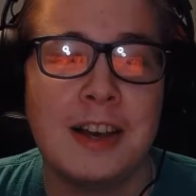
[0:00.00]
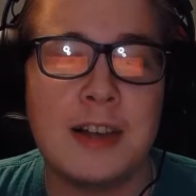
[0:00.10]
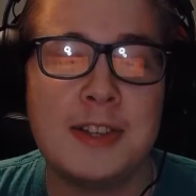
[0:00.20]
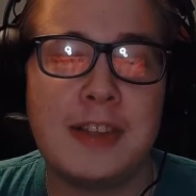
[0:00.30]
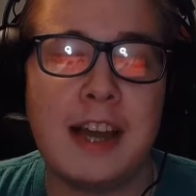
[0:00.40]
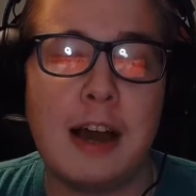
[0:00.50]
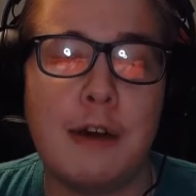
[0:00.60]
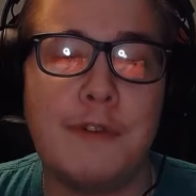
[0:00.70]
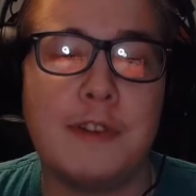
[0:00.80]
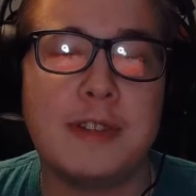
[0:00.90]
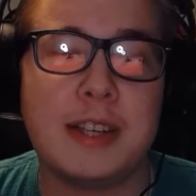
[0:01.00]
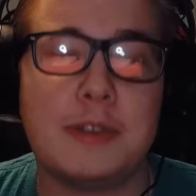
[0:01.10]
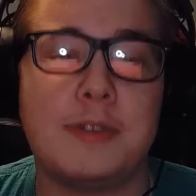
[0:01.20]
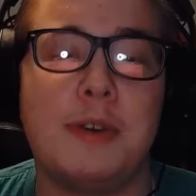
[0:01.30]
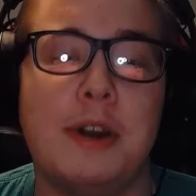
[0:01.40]
Also, that outfit looks like the
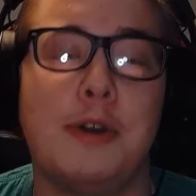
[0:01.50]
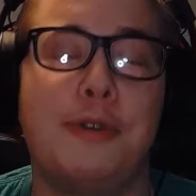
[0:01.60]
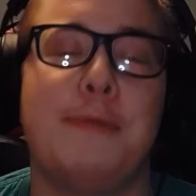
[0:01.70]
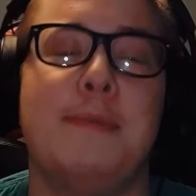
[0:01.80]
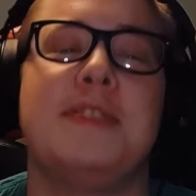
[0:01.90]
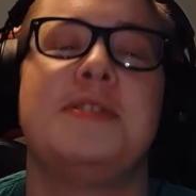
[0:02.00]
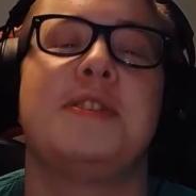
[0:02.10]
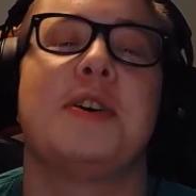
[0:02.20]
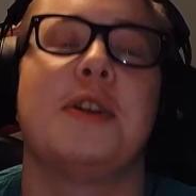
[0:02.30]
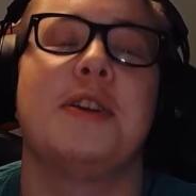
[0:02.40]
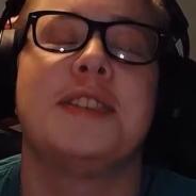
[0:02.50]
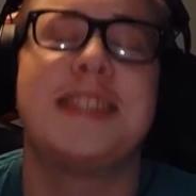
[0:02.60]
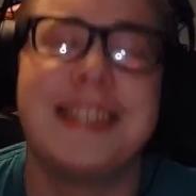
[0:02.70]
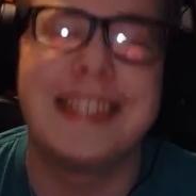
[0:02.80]
Shredder from Ninja Turtles.